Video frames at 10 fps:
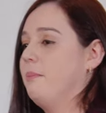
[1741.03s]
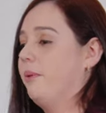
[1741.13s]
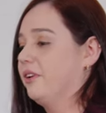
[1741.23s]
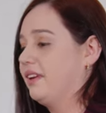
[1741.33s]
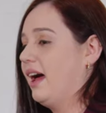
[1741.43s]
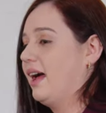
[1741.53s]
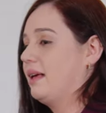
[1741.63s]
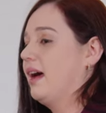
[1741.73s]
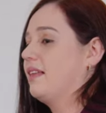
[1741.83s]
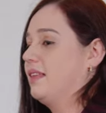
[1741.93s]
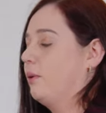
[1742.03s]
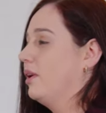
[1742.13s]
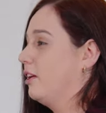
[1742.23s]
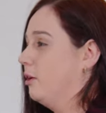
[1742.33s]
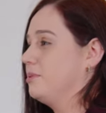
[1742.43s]
But I, I think
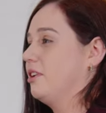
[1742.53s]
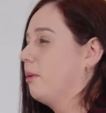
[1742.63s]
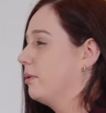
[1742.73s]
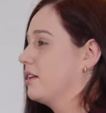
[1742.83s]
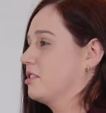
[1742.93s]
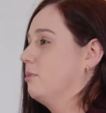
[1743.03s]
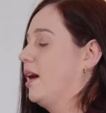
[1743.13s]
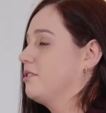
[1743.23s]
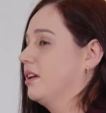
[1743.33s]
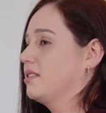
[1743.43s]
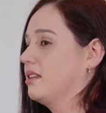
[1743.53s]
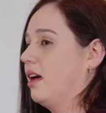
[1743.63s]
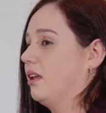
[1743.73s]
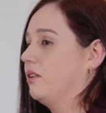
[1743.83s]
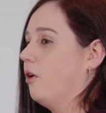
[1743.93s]
when it comes to operational metrics
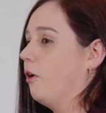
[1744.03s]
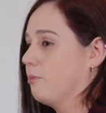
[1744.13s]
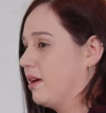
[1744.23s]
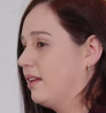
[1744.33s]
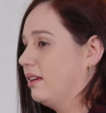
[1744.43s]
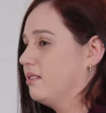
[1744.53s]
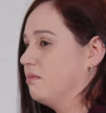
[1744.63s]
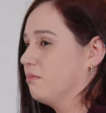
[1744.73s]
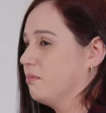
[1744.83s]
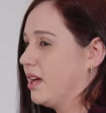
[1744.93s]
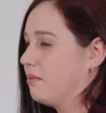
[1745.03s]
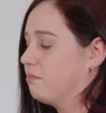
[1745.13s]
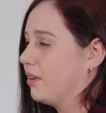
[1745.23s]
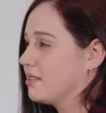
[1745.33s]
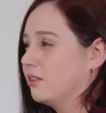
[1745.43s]
and automating
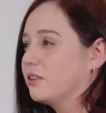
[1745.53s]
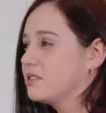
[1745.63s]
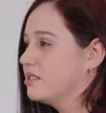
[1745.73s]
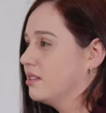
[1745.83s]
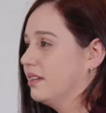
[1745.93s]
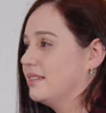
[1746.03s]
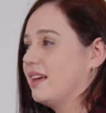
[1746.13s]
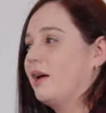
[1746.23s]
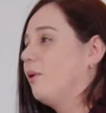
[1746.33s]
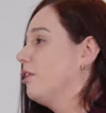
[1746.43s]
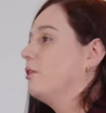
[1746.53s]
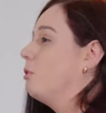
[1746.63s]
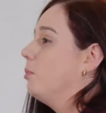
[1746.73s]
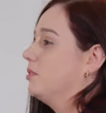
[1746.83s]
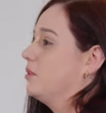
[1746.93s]
um, resolutions to things, I want to
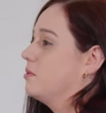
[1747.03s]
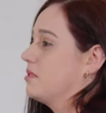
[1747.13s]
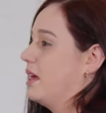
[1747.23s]
know about those.